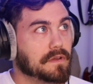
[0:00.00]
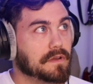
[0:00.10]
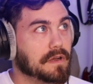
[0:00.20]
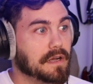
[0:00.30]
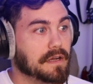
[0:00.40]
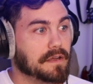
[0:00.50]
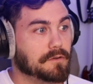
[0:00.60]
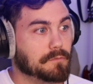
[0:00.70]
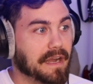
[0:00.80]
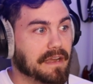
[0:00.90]

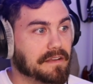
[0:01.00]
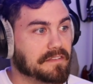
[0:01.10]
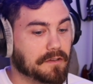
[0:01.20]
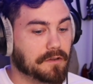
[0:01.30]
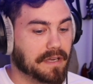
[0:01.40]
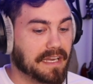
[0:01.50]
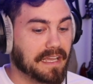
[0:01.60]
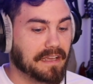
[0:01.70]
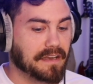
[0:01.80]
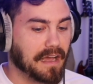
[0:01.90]
Right. So
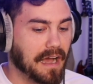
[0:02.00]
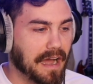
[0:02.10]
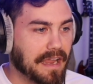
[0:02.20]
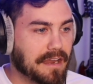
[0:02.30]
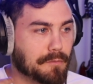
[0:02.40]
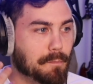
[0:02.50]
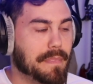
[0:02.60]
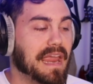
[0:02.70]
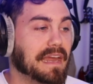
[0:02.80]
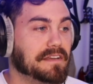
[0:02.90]
again, I
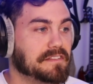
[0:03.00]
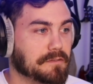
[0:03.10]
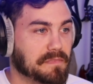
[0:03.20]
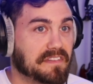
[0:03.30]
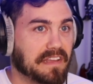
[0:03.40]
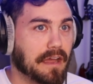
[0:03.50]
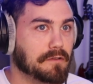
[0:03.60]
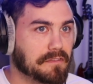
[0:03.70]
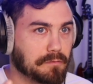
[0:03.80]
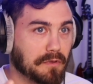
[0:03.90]
made some
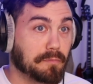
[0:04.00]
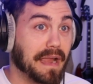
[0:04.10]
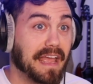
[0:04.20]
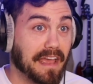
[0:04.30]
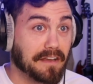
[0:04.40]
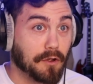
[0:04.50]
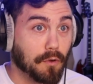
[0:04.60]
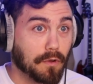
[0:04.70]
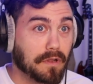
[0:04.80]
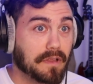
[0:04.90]
sounds with my head
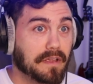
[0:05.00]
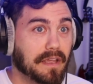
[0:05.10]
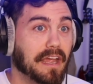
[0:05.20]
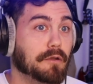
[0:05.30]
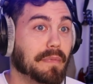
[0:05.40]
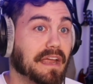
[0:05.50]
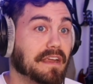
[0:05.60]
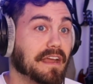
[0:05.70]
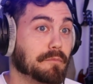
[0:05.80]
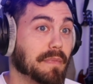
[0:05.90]
hole and
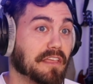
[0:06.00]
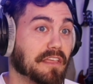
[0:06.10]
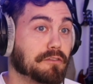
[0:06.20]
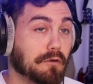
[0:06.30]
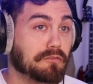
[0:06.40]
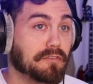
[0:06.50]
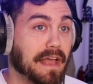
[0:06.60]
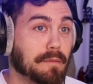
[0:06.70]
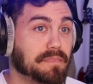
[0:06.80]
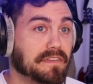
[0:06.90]
my throat
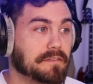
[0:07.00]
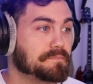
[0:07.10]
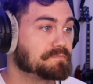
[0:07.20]
flaps.